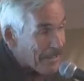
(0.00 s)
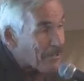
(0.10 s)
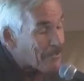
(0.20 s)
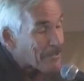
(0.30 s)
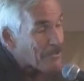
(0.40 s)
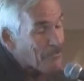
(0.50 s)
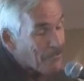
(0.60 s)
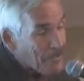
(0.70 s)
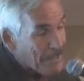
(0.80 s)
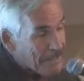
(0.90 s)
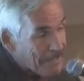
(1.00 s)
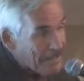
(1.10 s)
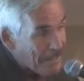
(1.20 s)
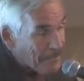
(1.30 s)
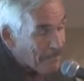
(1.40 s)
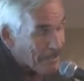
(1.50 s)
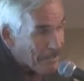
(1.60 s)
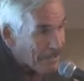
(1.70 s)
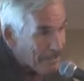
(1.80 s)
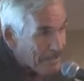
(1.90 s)
They are so fascinated by
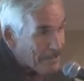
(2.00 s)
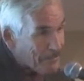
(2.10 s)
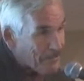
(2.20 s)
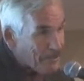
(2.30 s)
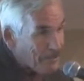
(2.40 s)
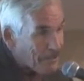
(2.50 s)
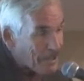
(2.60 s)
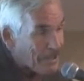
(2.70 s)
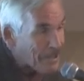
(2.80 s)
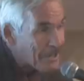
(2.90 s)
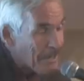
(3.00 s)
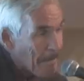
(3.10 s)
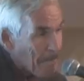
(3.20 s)
the idea of Newgrange